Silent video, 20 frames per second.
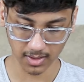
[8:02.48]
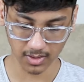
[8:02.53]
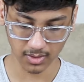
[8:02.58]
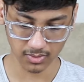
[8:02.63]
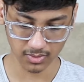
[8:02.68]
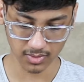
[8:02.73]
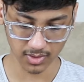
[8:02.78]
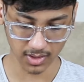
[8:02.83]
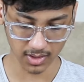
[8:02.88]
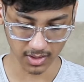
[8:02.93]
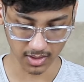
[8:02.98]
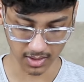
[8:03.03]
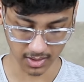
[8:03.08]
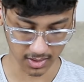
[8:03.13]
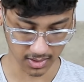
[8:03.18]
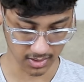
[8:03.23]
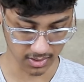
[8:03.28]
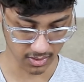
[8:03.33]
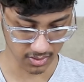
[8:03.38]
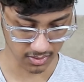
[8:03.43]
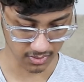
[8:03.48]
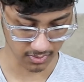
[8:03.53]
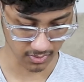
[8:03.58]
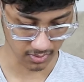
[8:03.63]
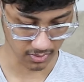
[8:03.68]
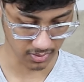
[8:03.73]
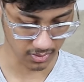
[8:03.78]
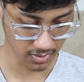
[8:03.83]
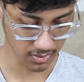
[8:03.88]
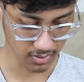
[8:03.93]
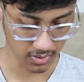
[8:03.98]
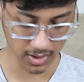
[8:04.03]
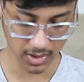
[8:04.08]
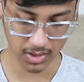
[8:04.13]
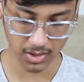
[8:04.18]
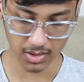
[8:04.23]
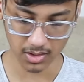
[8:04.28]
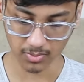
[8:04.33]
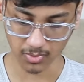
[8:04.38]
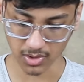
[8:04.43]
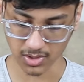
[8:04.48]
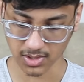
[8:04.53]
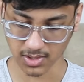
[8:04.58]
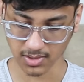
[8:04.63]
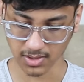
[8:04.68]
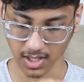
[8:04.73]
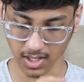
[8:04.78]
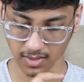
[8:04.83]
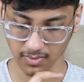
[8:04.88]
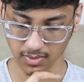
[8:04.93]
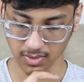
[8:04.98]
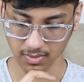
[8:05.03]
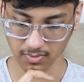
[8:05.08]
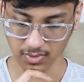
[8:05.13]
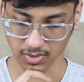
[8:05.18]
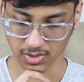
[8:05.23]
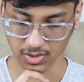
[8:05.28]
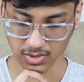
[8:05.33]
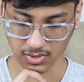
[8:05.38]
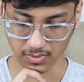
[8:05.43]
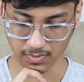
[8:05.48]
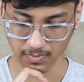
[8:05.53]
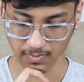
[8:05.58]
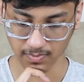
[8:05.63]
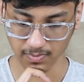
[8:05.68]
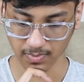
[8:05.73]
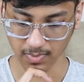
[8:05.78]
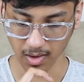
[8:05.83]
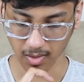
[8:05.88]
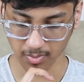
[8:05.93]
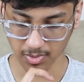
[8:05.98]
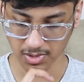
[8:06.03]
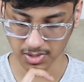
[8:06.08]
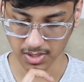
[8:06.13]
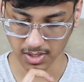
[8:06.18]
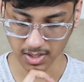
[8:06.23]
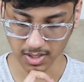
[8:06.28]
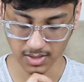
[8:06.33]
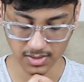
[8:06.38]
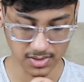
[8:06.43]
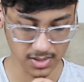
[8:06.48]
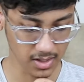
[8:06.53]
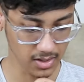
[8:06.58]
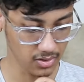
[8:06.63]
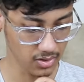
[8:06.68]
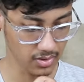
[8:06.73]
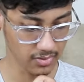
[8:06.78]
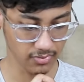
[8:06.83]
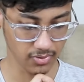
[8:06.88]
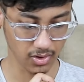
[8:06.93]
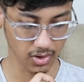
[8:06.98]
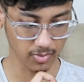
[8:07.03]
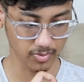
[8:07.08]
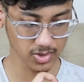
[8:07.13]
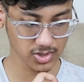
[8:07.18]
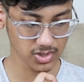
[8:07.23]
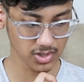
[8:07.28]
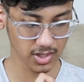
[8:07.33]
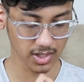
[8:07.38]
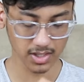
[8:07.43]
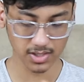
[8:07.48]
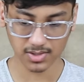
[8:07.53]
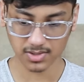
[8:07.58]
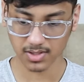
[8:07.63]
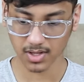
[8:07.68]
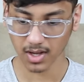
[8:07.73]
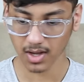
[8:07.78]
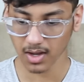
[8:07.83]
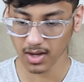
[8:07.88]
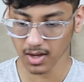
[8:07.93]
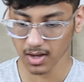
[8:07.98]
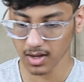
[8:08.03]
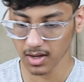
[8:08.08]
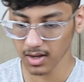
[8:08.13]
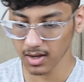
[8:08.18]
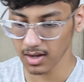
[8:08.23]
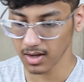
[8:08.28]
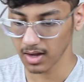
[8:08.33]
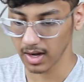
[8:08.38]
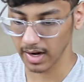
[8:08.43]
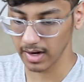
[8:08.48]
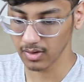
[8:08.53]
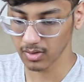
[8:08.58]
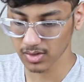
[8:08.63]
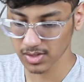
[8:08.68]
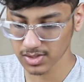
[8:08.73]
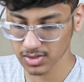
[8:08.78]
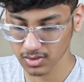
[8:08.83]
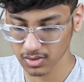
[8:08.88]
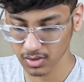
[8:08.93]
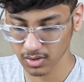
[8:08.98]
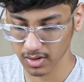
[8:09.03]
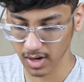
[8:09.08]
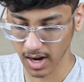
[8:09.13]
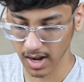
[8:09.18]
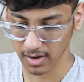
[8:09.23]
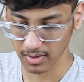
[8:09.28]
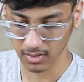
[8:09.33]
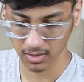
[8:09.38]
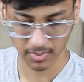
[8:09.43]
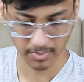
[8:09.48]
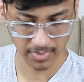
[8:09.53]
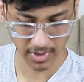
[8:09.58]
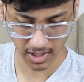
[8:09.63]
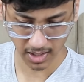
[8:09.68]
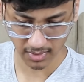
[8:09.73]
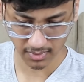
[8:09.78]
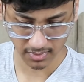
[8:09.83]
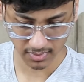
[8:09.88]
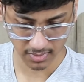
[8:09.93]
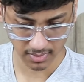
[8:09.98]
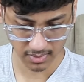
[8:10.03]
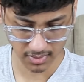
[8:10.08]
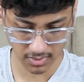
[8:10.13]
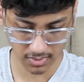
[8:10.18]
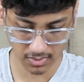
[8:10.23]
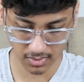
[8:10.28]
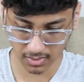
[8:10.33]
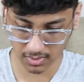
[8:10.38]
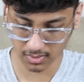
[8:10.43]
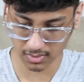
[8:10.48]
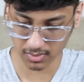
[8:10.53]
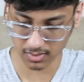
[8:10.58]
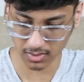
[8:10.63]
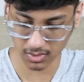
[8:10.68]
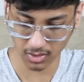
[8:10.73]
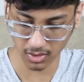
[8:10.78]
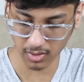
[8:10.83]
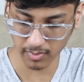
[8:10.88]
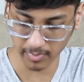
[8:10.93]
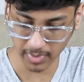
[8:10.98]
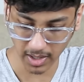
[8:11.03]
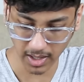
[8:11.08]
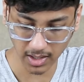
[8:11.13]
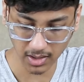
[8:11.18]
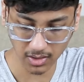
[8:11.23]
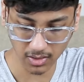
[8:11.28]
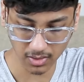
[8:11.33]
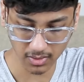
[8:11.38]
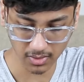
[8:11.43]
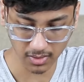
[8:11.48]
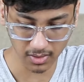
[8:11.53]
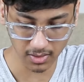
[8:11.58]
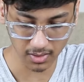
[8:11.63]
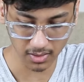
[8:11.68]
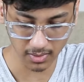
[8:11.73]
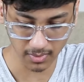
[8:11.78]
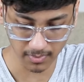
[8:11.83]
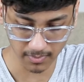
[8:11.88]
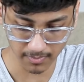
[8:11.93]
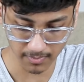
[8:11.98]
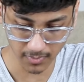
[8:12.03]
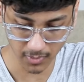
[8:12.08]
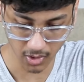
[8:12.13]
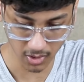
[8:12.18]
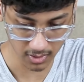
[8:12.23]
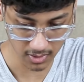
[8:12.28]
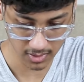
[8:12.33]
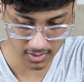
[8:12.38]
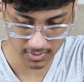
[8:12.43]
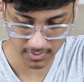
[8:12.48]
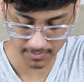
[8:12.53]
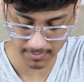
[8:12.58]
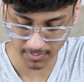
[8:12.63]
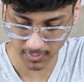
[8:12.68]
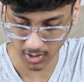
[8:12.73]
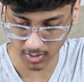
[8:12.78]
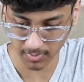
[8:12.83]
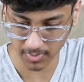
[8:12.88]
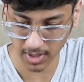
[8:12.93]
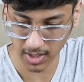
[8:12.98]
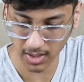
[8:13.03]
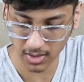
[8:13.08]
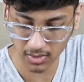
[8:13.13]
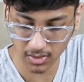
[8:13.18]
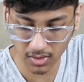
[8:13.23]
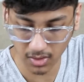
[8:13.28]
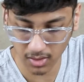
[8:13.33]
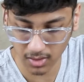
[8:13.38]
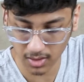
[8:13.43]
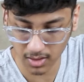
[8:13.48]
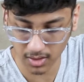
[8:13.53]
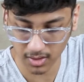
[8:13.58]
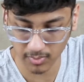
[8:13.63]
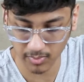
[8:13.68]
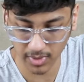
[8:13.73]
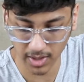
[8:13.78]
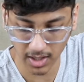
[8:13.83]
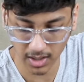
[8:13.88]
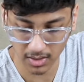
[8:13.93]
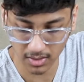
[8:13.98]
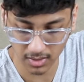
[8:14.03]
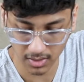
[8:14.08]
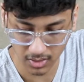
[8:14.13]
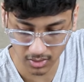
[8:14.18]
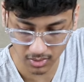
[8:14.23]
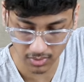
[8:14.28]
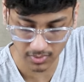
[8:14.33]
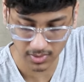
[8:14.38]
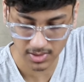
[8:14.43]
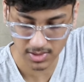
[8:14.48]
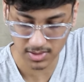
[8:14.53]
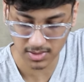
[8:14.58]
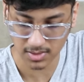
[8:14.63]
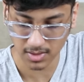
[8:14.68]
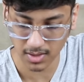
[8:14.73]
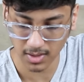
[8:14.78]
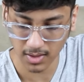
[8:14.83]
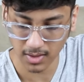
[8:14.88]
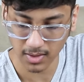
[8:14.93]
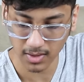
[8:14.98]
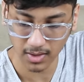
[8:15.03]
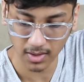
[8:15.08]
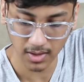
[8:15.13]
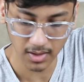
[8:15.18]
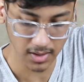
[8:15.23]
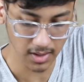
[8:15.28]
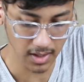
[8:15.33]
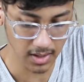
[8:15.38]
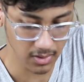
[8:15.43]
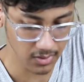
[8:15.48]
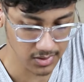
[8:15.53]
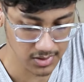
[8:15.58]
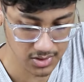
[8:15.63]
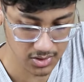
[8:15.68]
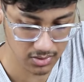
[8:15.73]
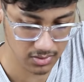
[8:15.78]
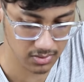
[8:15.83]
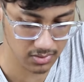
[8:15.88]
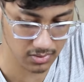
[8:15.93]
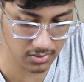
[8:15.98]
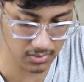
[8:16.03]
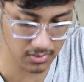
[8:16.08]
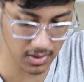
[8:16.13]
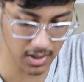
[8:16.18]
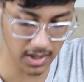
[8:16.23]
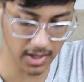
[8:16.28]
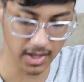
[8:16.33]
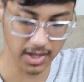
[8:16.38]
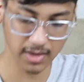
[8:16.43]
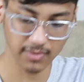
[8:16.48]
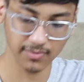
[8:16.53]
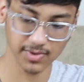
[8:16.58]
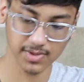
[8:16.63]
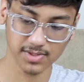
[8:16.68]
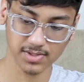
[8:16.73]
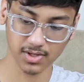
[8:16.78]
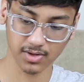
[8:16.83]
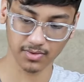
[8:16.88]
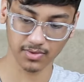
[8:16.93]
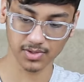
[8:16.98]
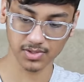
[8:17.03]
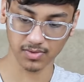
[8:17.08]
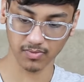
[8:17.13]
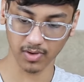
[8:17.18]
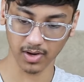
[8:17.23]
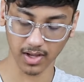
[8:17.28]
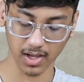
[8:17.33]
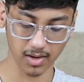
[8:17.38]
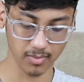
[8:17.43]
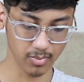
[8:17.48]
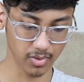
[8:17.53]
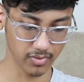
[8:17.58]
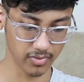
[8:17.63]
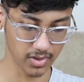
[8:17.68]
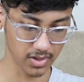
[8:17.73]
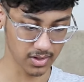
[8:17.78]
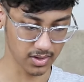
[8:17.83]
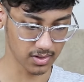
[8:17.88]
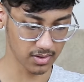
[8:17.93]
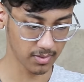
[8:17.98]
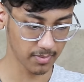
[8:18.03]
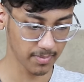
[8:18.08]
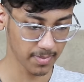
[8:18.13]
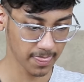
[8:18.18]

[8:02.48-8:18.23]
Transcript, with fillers: into 3 and you're going to the positive side with the virtue opportunities and looking for opportunities and also you're you're praying to the you're praying to your uh, god you're praying to god and praying universe and also connecting with sun also will help over here